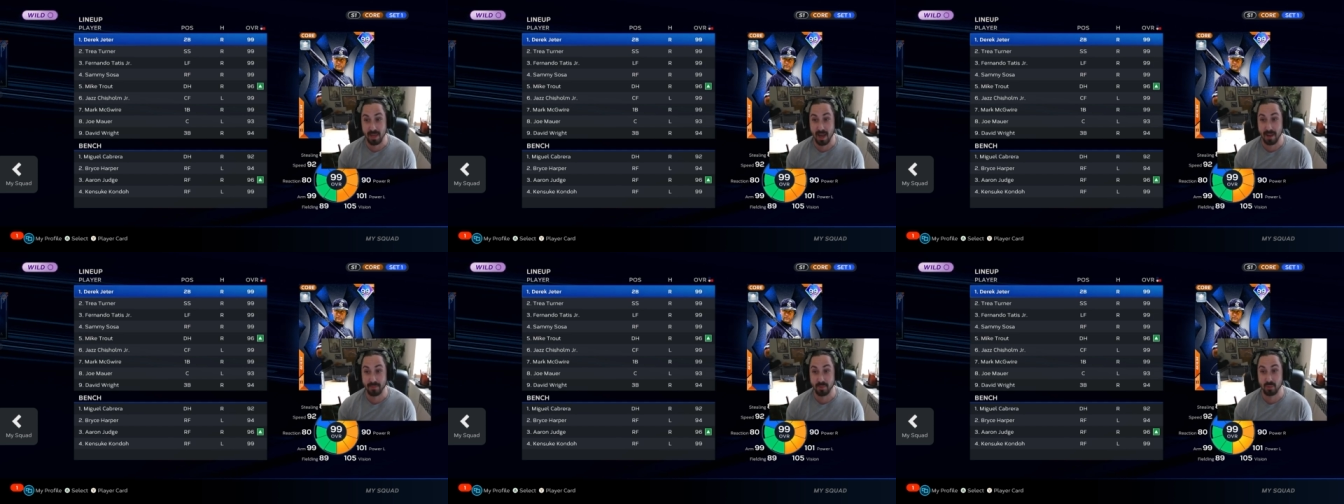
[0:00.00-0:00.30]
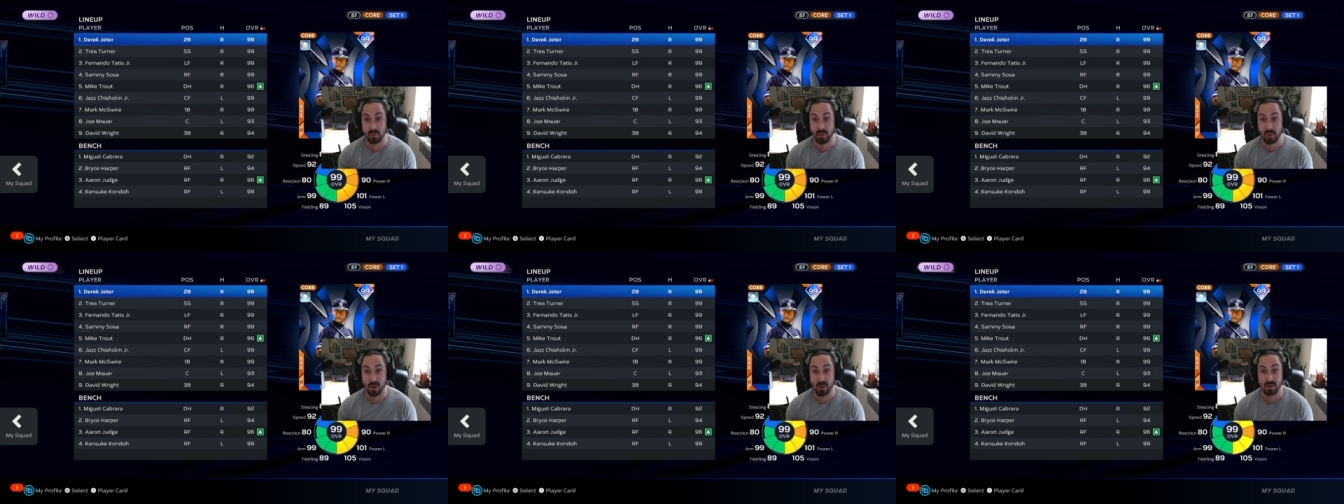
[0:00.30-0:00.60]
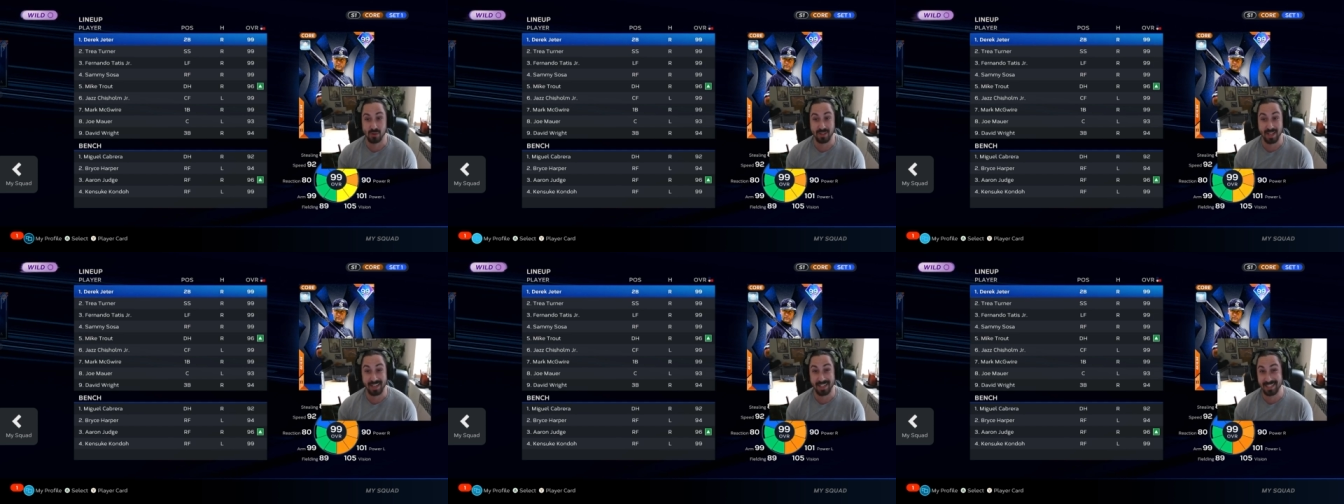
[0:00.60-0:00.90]
up to a
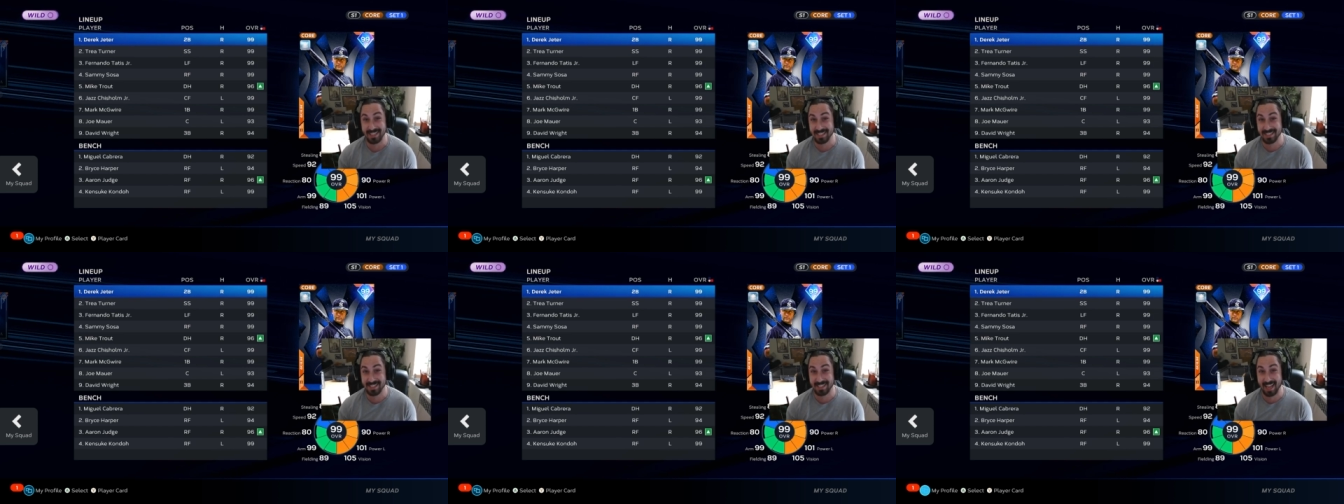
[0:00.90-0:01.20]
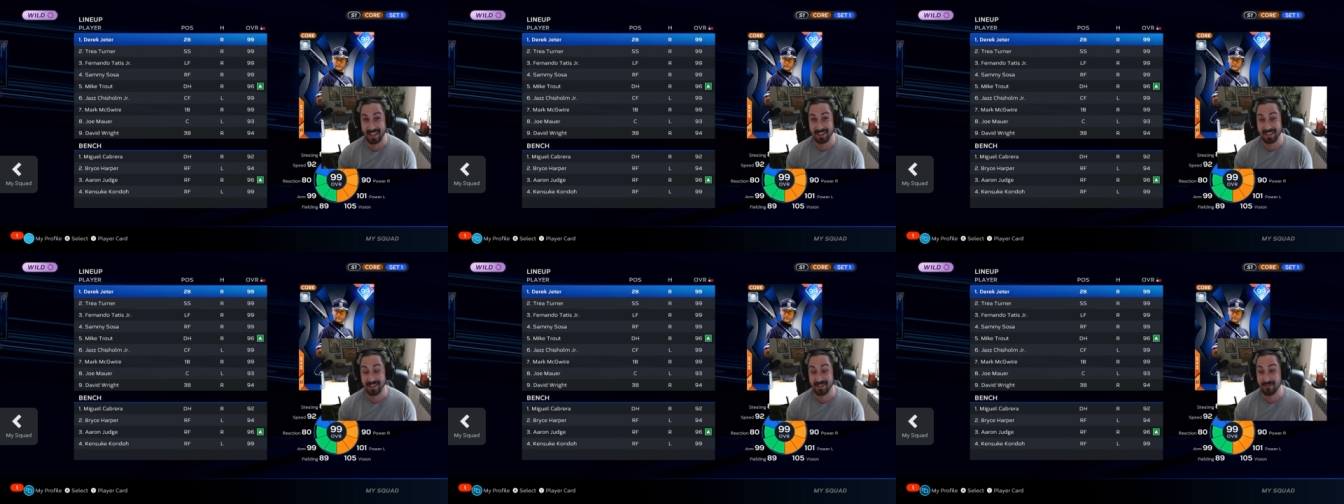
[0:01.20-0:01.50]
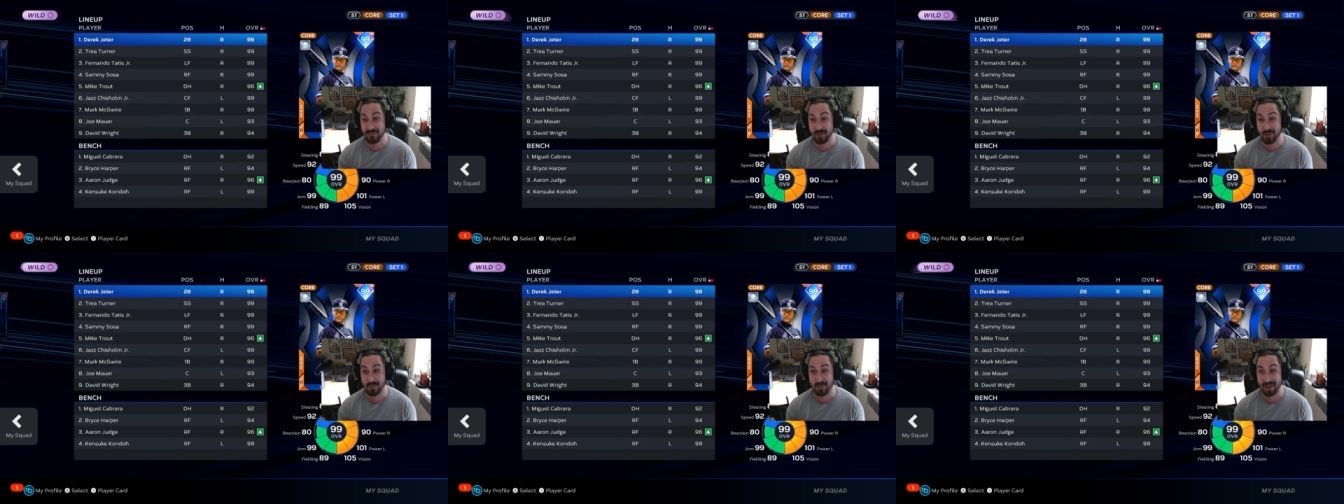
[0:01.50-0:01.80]
gold. And he's selling
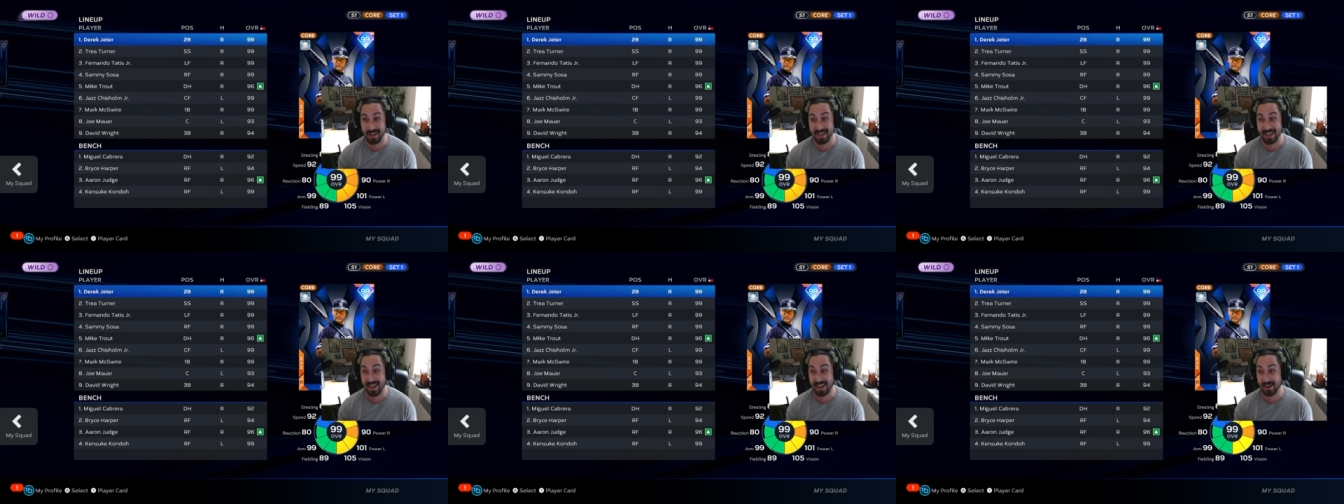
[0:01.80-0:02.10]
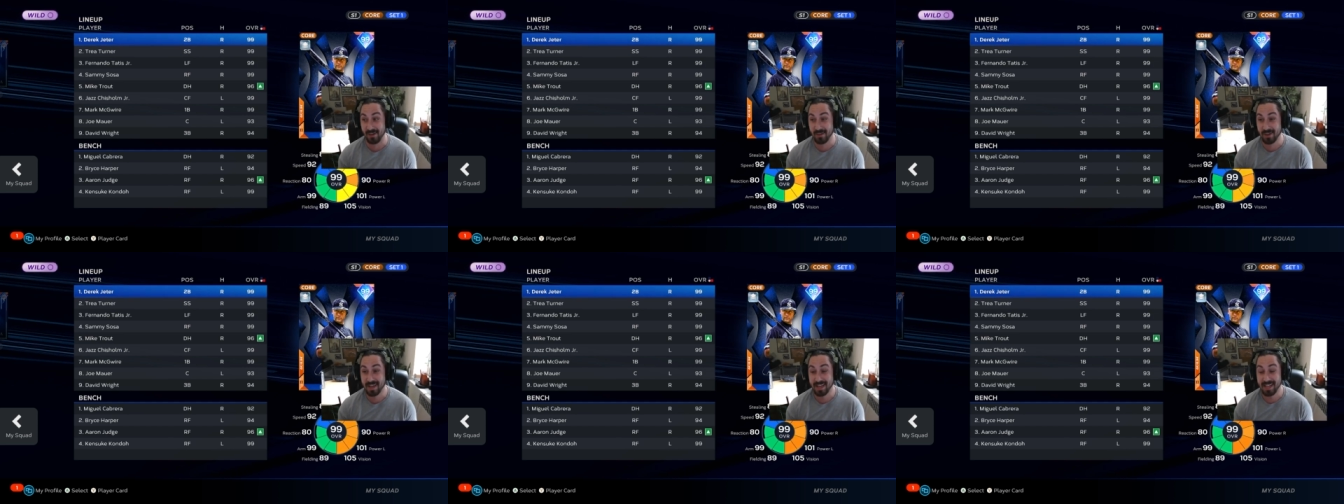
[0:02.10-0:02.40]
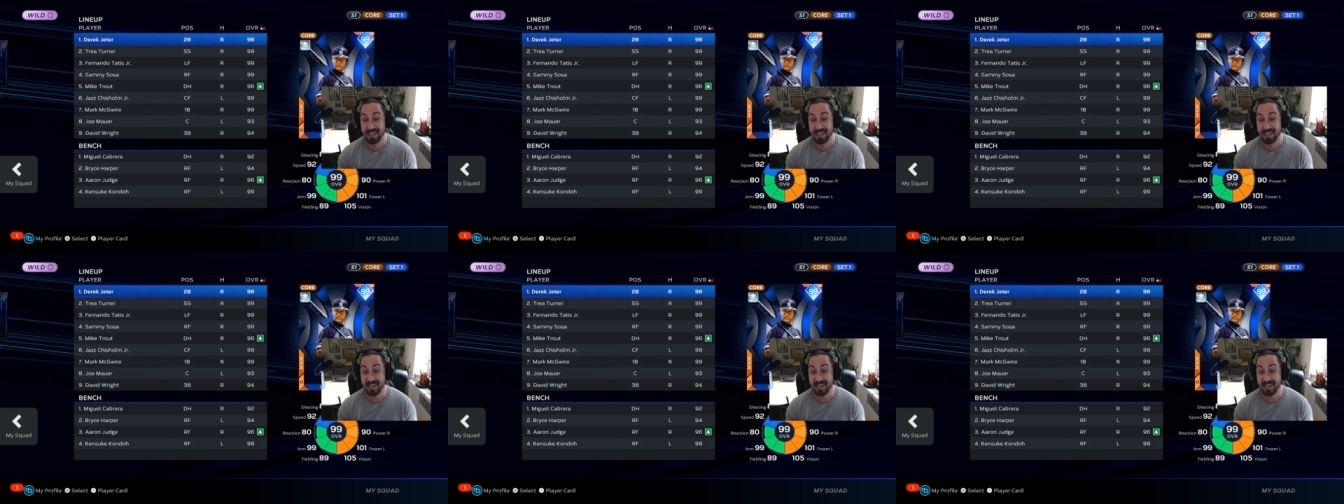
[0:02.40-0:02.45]
for right now.